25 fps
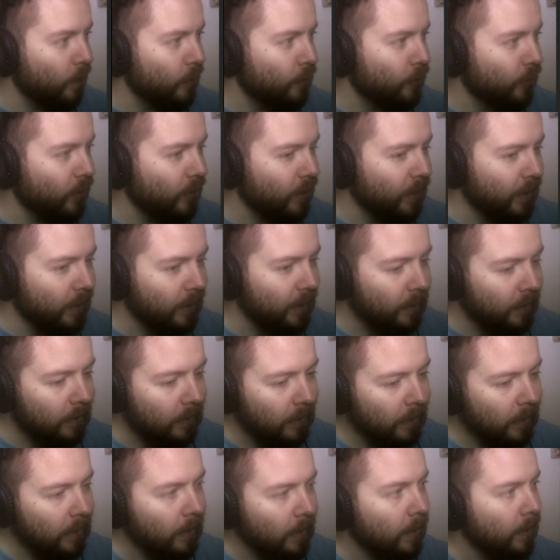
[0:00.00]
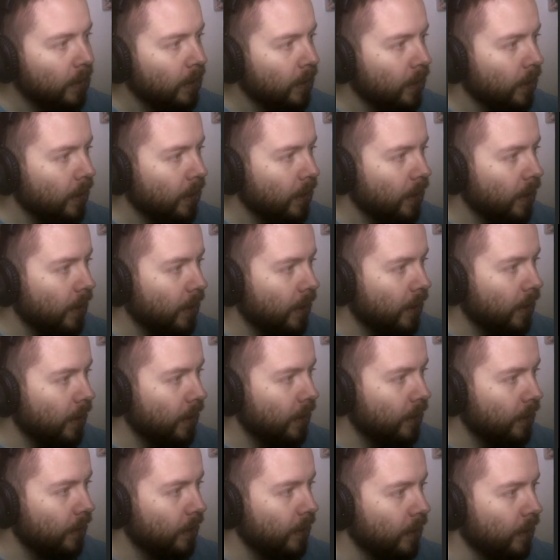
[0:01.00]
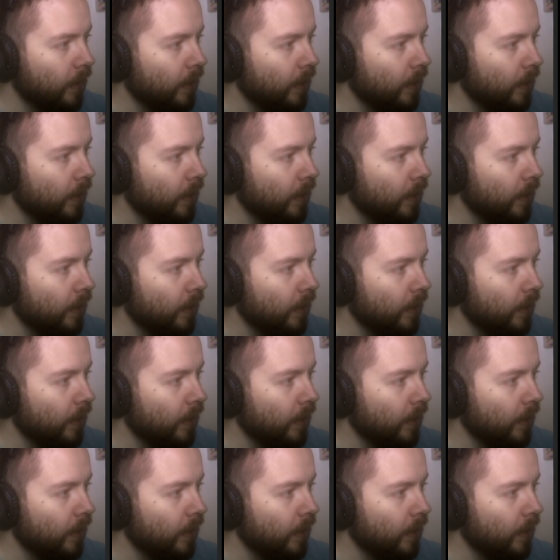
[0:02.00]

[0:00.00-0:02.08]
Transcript: drawing, and